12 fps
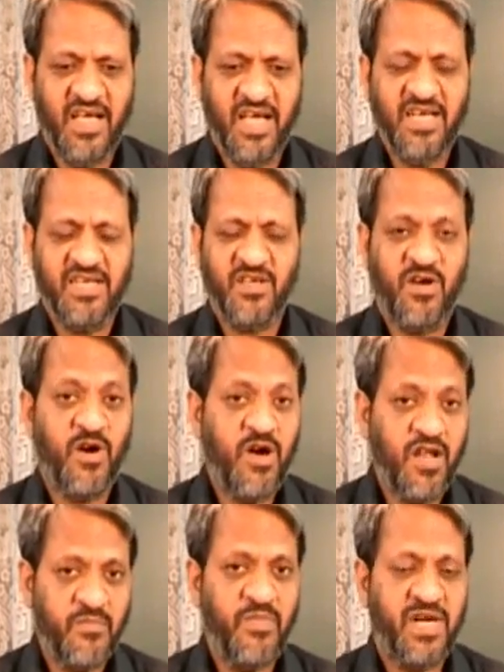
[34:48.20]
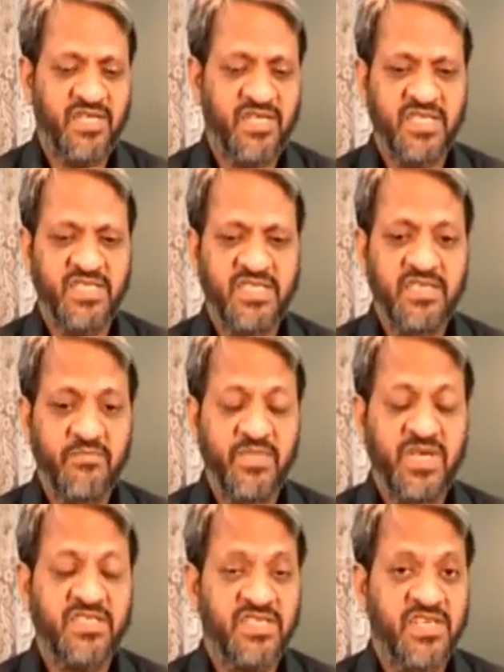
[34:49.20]
and all but the
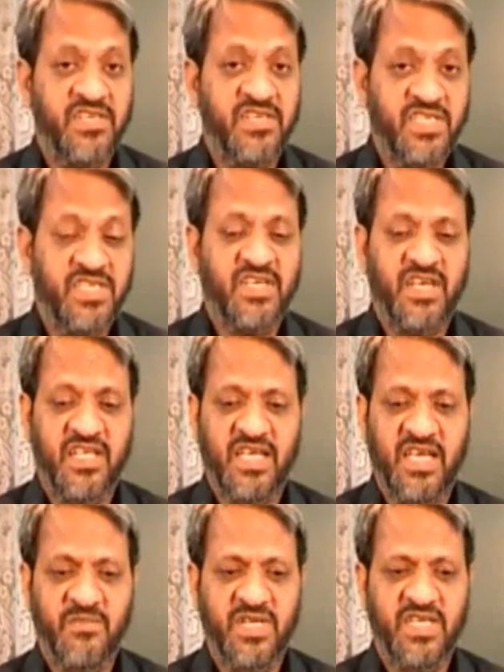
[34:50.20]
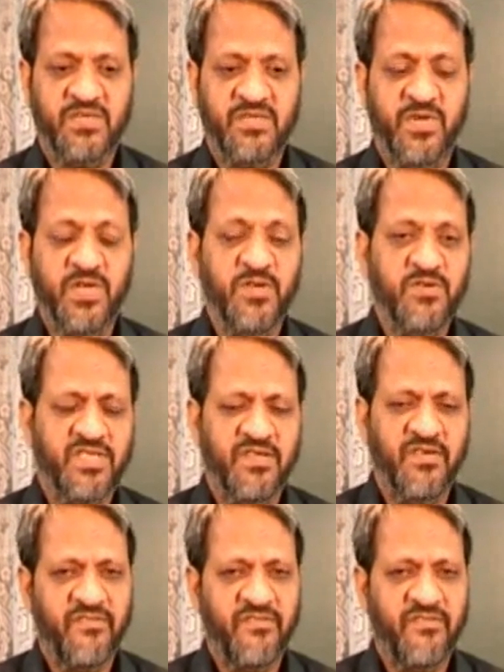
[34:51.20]
cheapest digital cameras produced